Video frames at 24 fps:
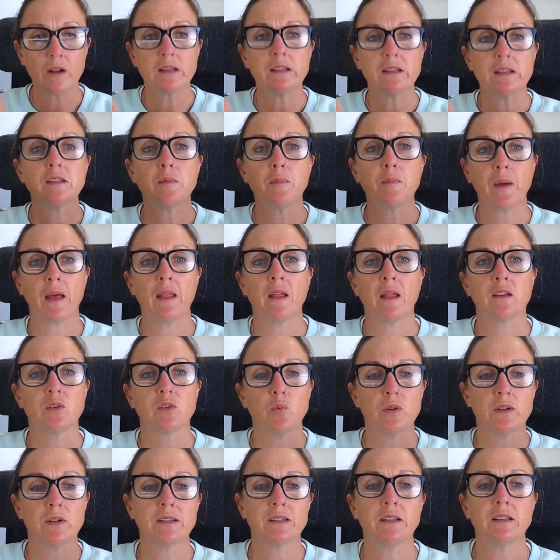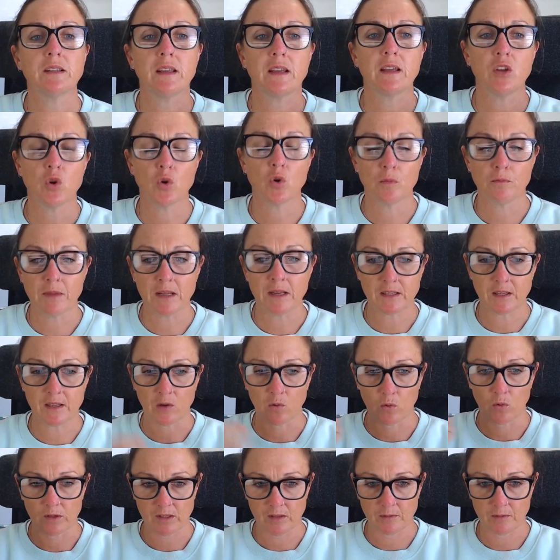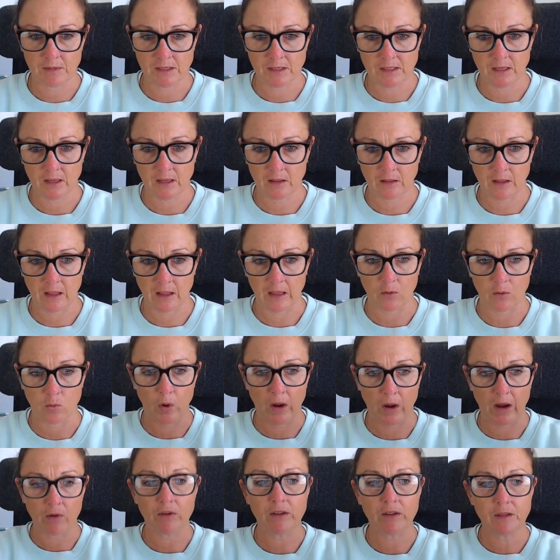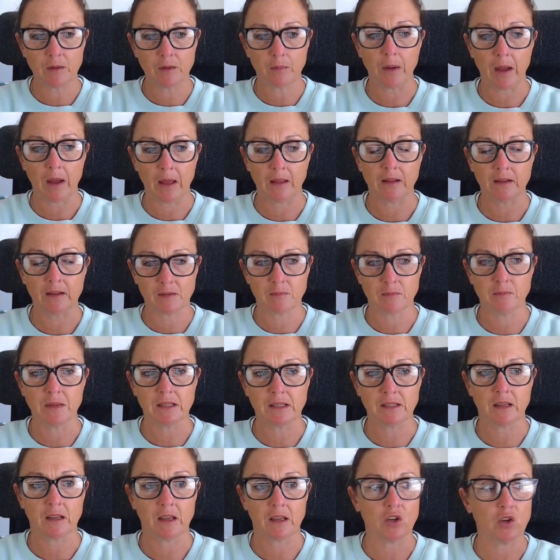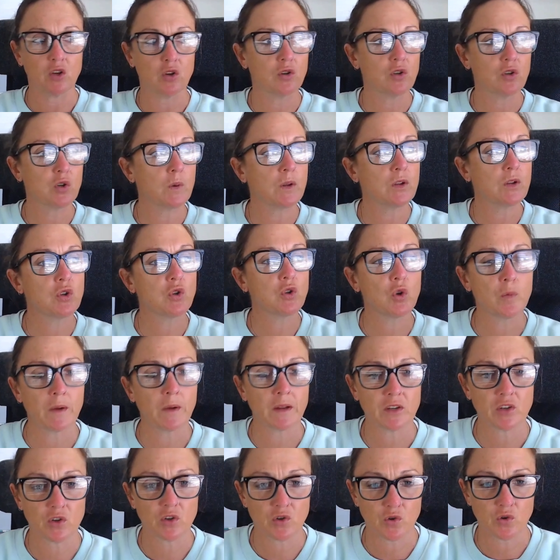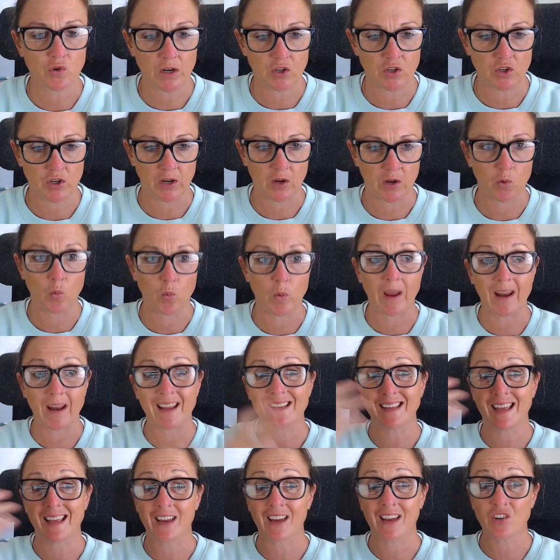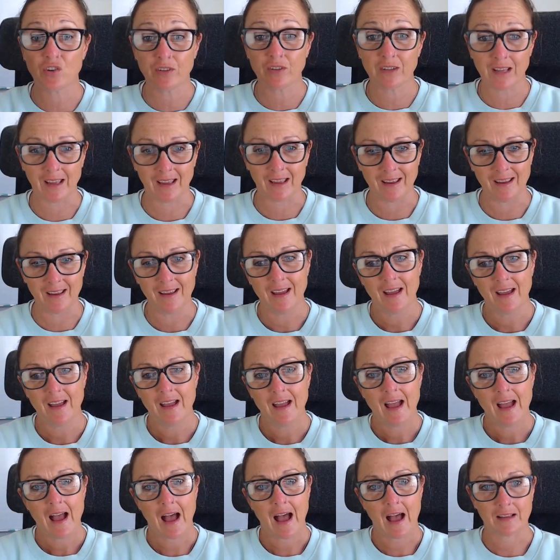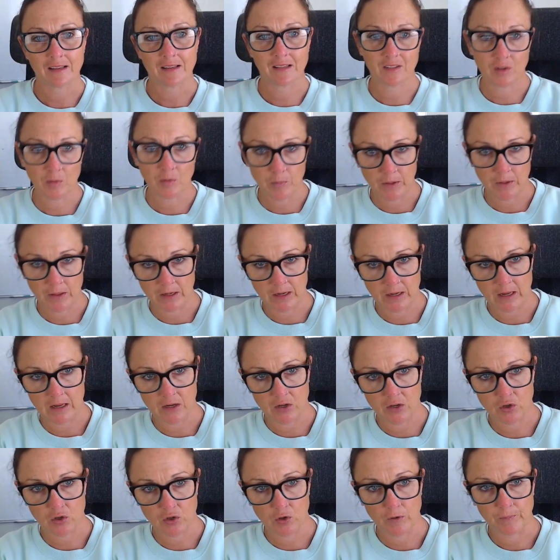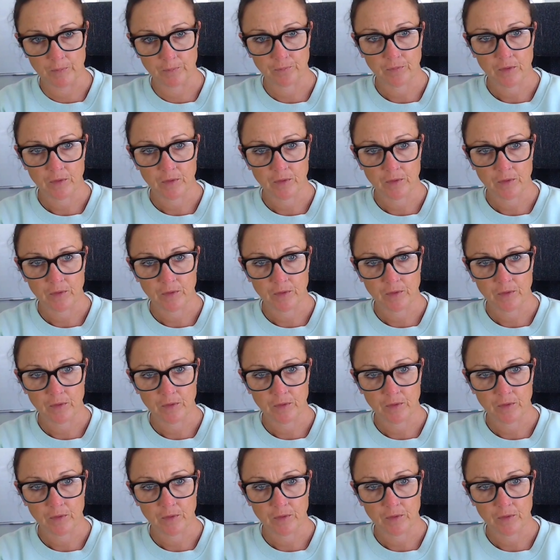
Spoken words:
What is the balance? What is it that you're missing? What's the missing link? Where is the balance missing? Are you doing too much stretching when it's actually a stability issue?